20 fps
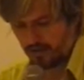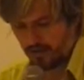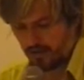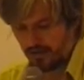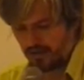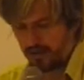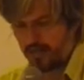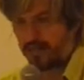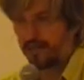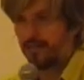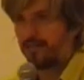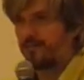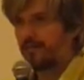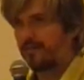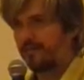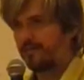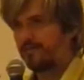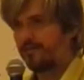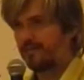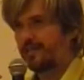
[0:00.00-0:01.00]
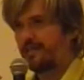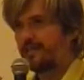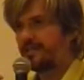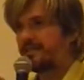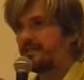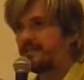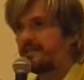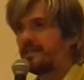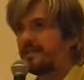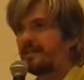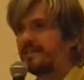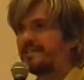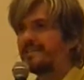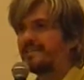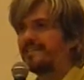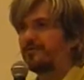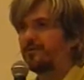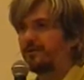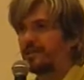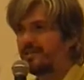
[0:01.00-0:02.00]
And very interesting,
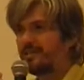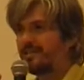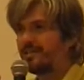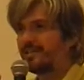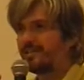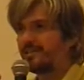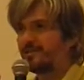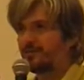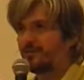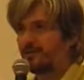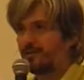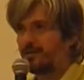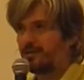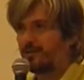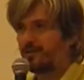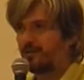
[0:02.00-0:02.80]
the original story